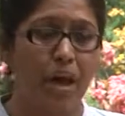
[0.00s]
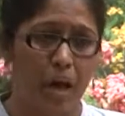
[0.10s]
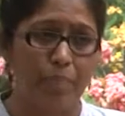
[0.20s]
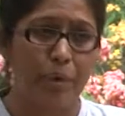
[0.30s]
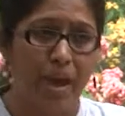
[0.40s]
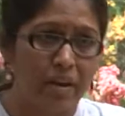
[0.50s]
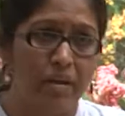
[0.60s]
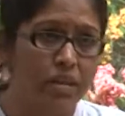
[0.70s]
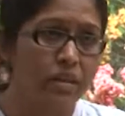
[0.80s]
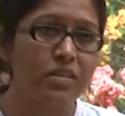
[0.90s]
I'm
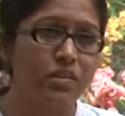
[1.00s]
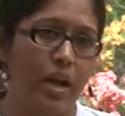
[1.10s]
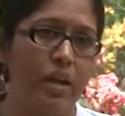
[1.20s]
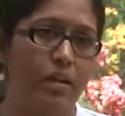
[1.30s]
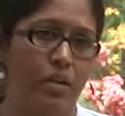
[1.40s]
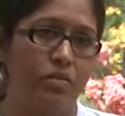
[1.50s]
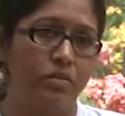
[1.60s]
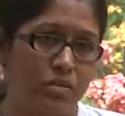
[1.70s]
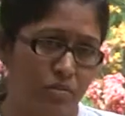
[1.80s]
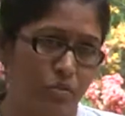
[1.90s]
parenting the child or
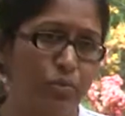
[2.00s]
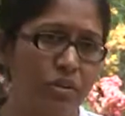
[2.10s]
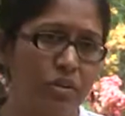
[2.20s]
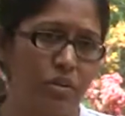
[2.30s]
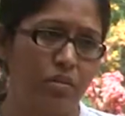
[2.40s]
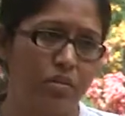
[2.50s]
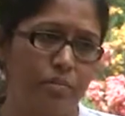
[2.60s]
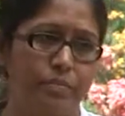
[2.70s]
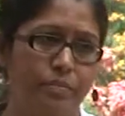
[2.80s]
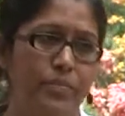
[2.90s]
the student or the
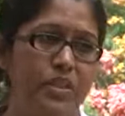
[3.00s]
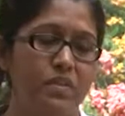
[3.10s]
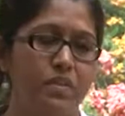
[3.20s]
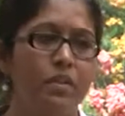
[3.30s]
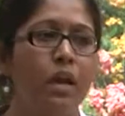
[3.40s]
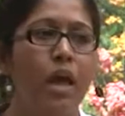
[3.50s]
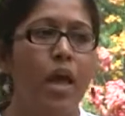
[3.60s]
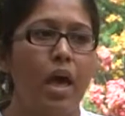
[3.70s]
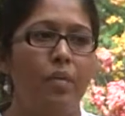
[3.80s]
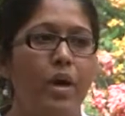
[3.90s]
person?
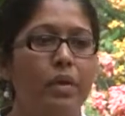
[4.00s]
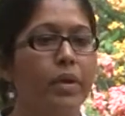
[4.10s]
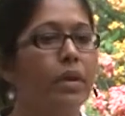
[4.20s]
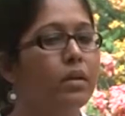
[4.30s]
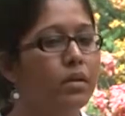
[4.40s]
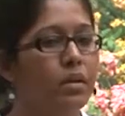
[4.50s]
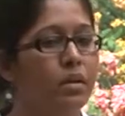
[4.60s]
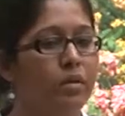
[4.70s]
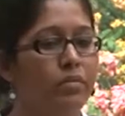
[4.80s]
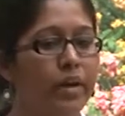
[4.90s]
Am I being
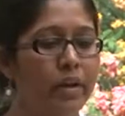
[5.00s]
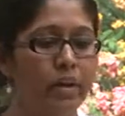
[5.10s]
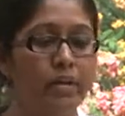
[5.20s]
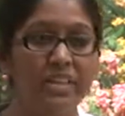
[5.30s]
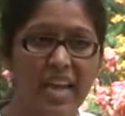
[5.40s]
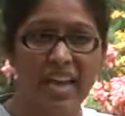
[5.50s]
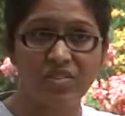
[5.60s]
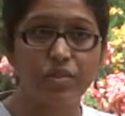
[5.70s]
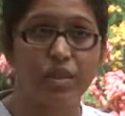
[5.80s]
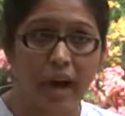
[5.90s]
a very
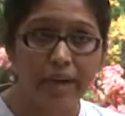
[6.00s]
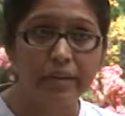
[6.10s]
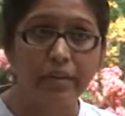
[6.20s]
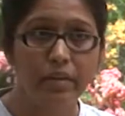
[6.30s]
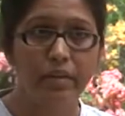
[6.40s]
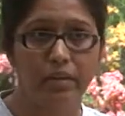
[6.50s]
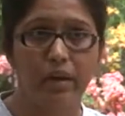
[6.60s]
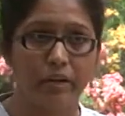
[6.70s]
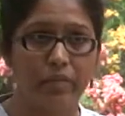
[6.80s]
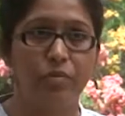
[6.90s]
detached guide
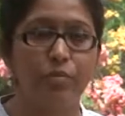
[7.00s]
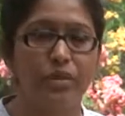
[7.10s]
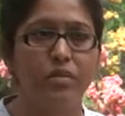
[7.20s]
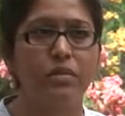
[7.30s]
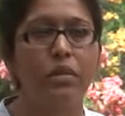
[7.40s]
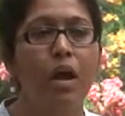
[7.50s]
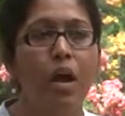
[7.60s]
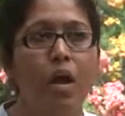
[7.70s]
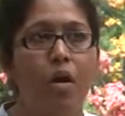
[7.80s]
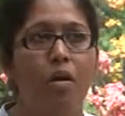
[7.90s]
kind of a person,
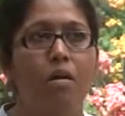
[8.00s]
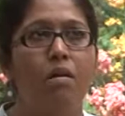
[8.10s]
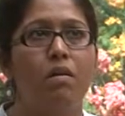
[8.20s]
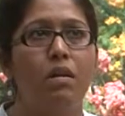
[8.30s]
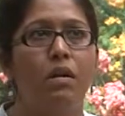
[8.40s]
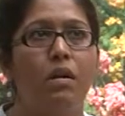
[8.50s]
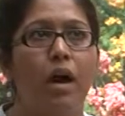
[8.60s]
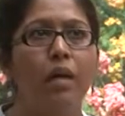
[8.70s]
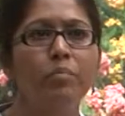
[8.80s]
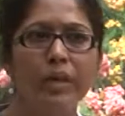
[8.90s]
or
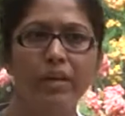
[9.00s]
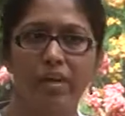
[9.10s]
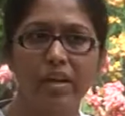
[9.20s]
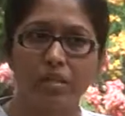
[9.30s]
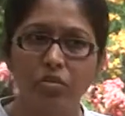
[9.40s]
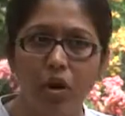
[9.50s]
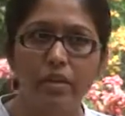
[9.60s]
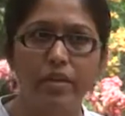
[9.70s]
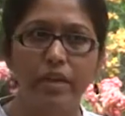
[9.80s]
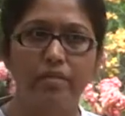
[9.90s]
I'm being very
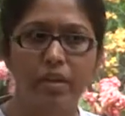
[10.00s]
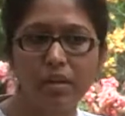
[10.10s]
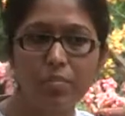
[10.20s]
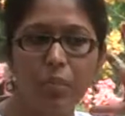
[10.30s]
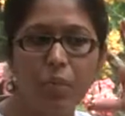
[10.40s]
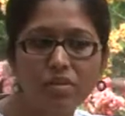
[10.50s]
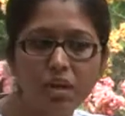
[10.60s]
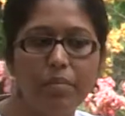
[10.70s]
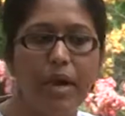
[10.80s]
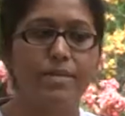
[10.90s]
authoritative and
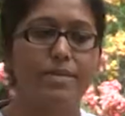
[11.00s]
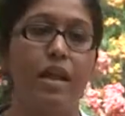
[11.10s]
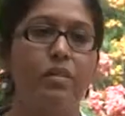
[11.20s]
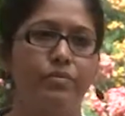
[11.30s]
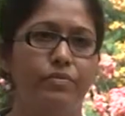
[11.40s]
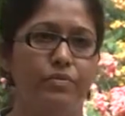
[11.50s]
imposing myself